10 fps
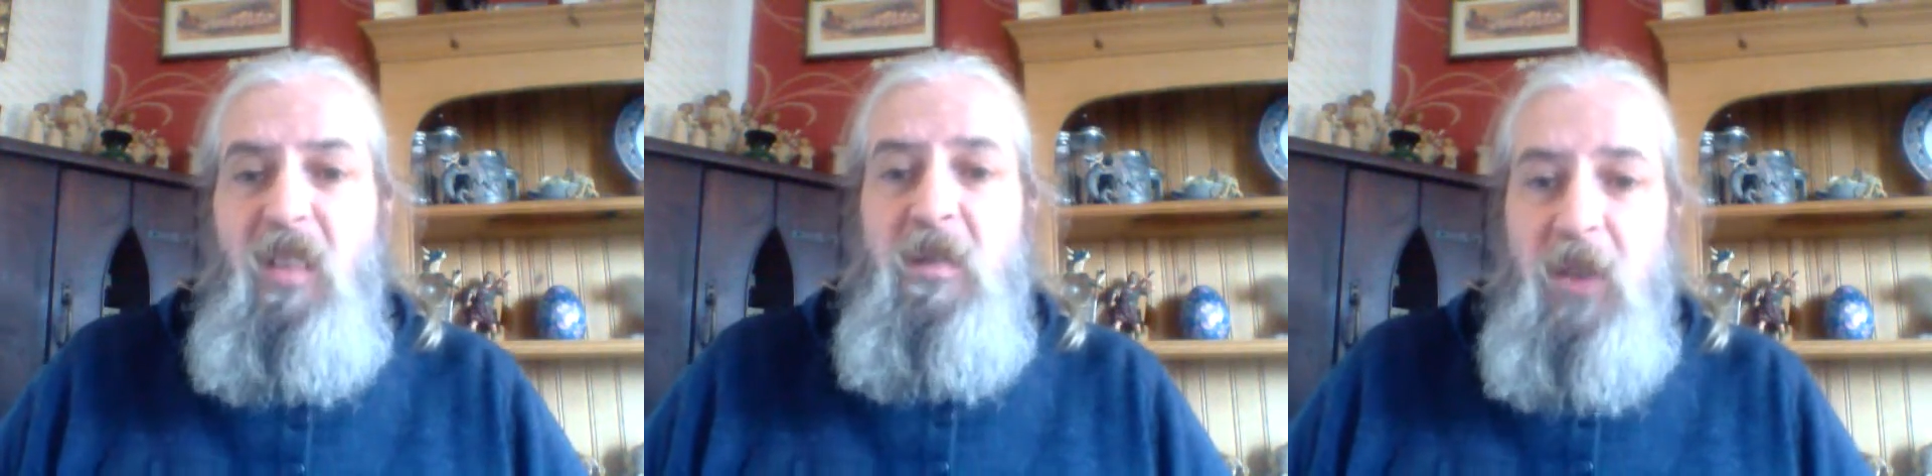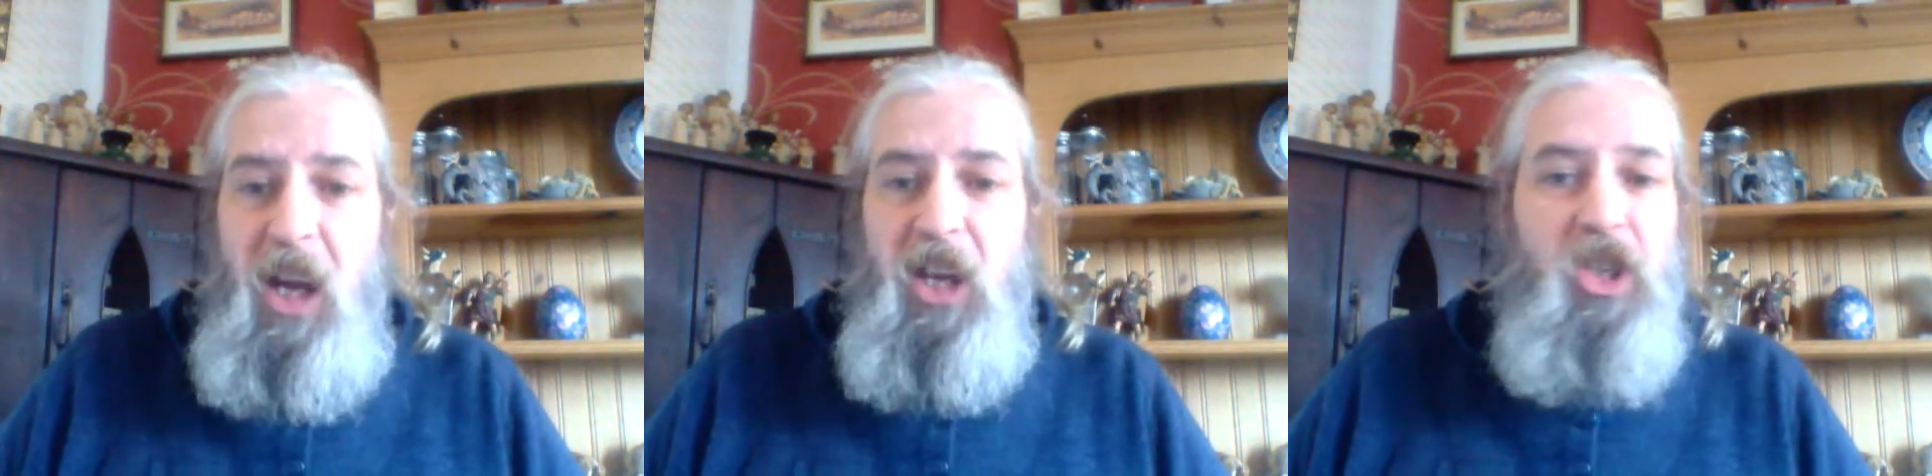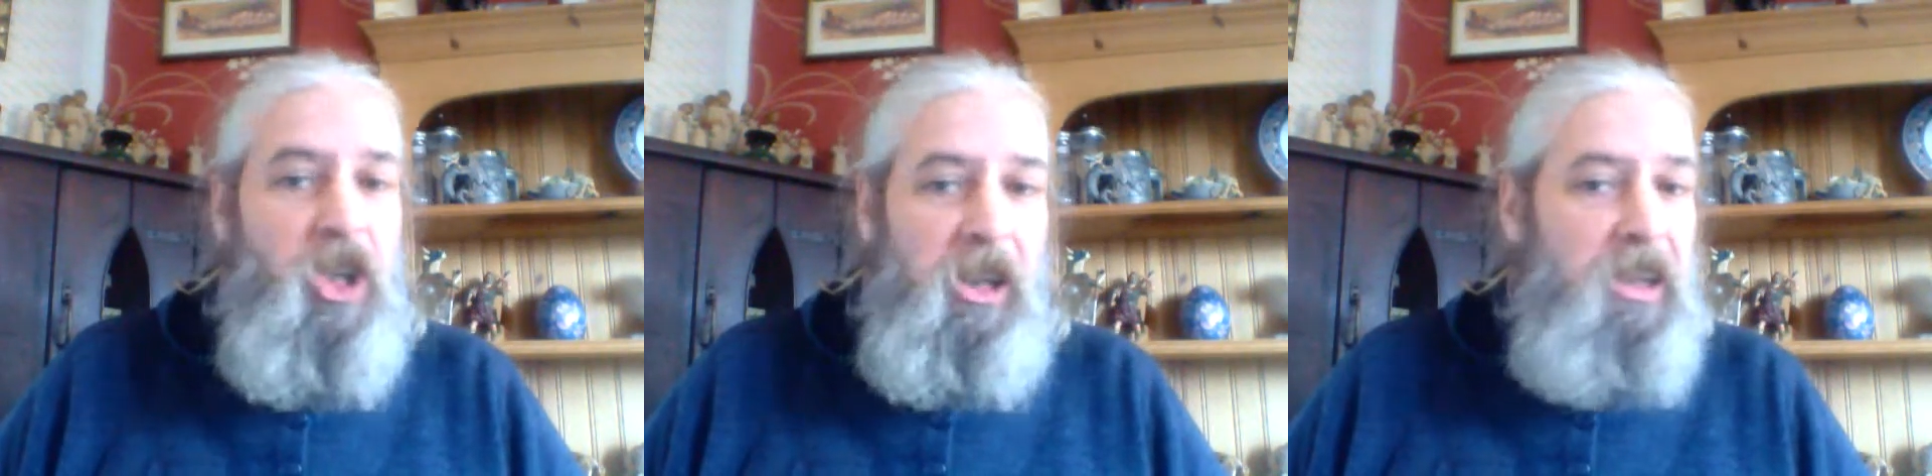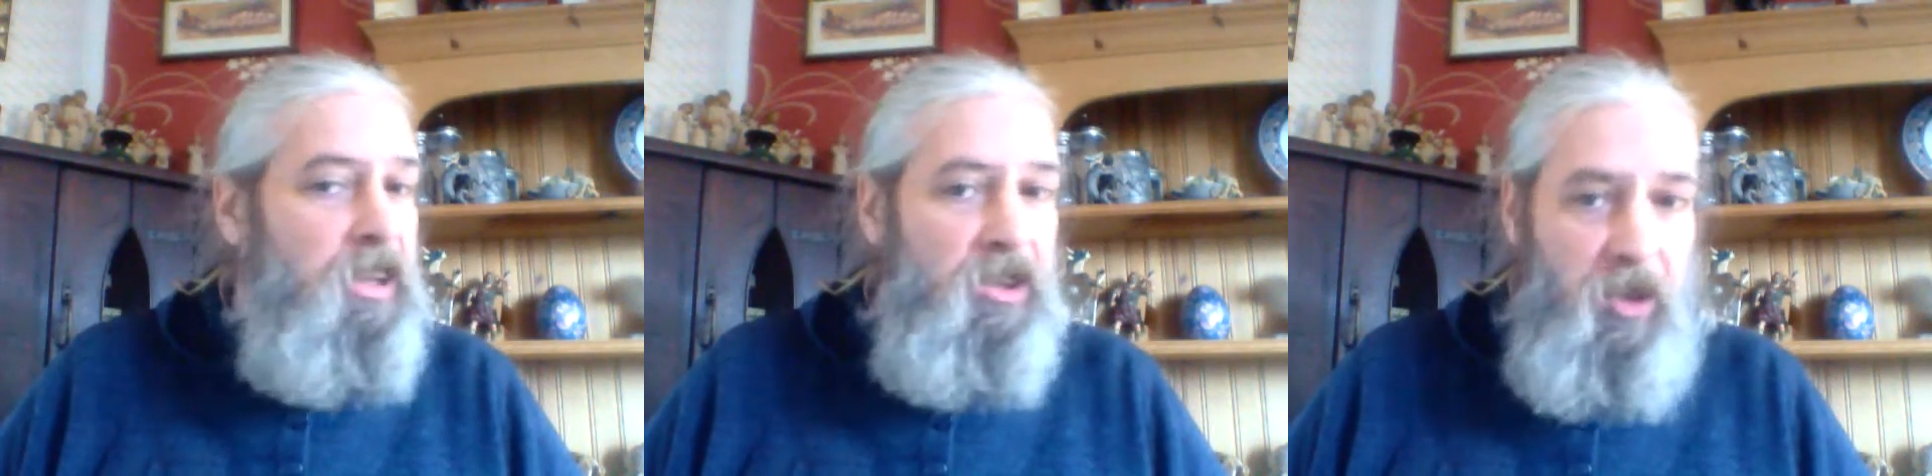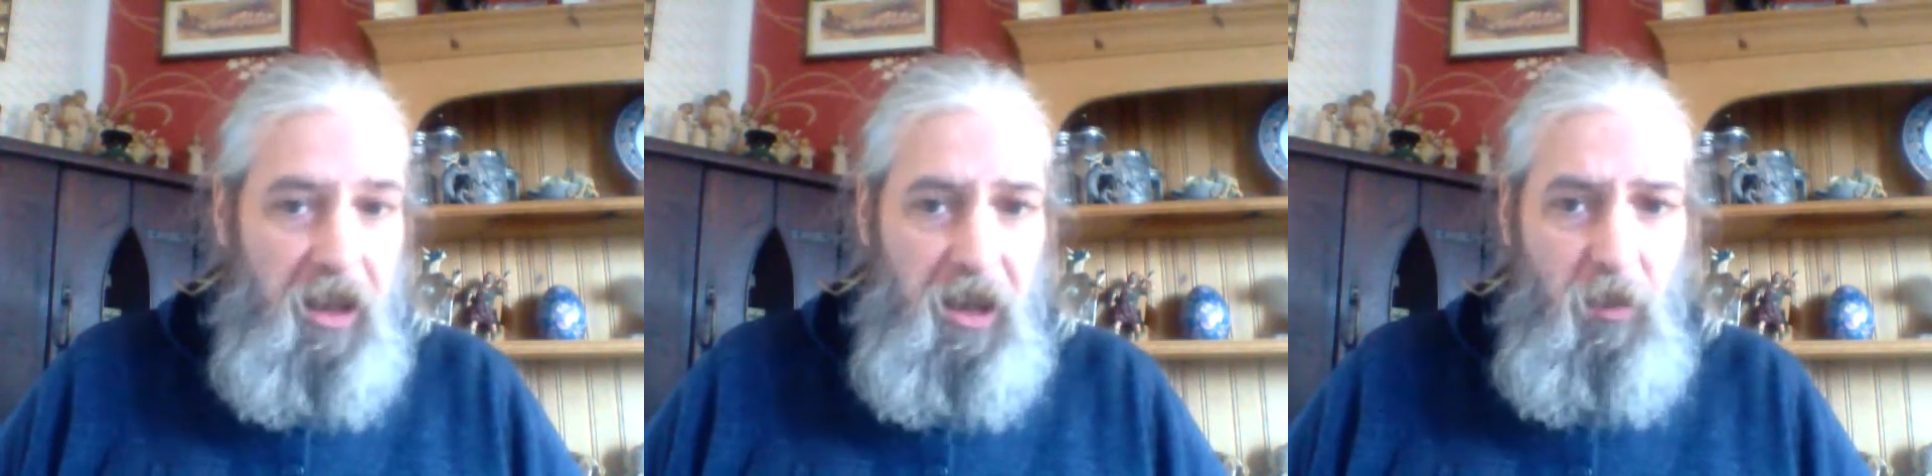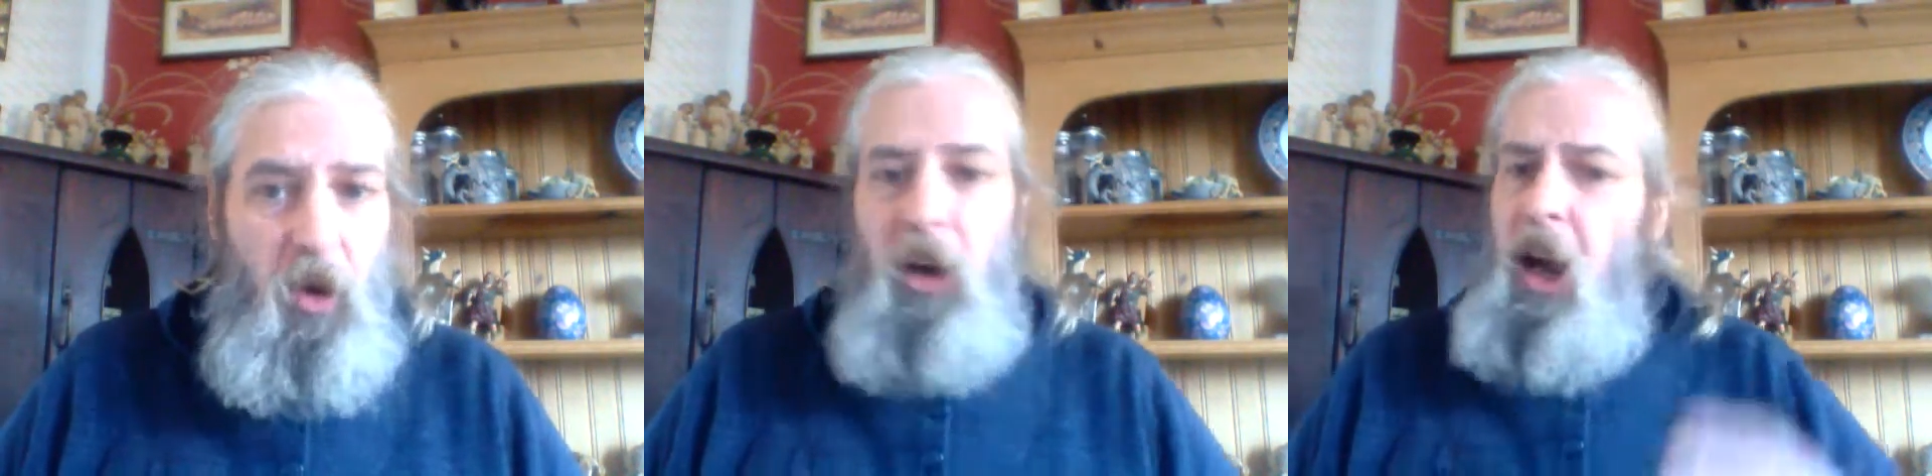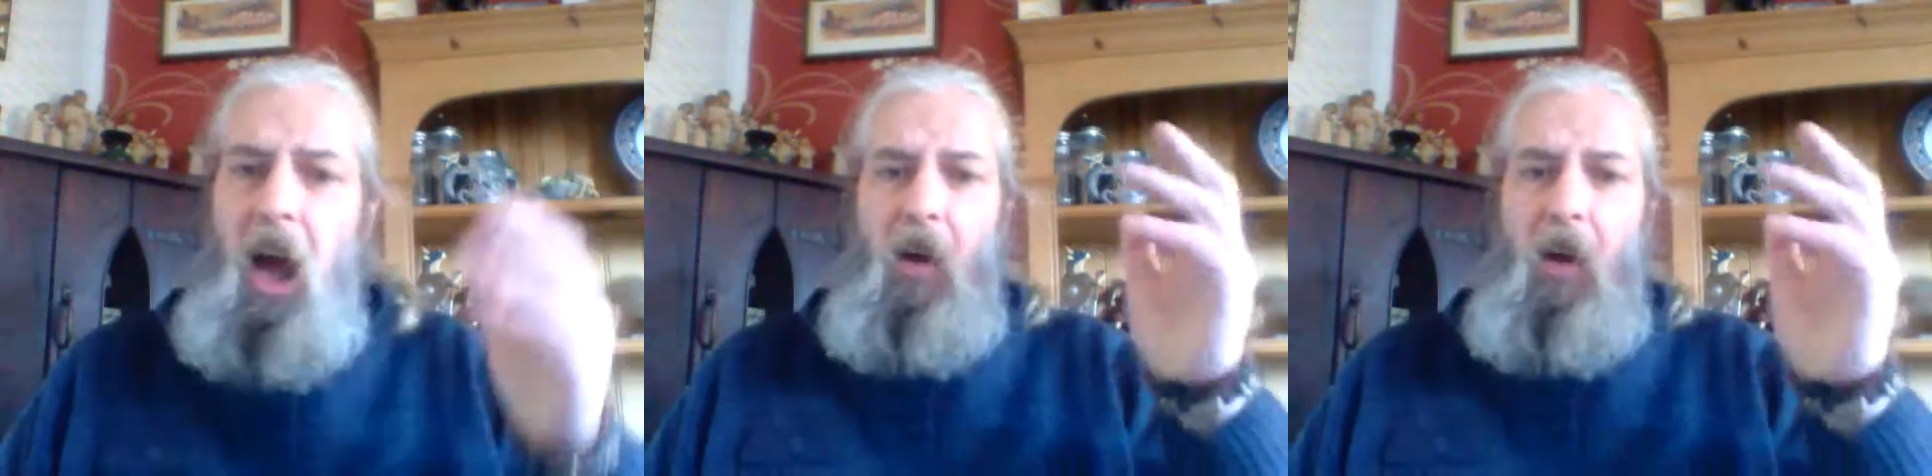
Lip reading: Fresh, clean drinking water.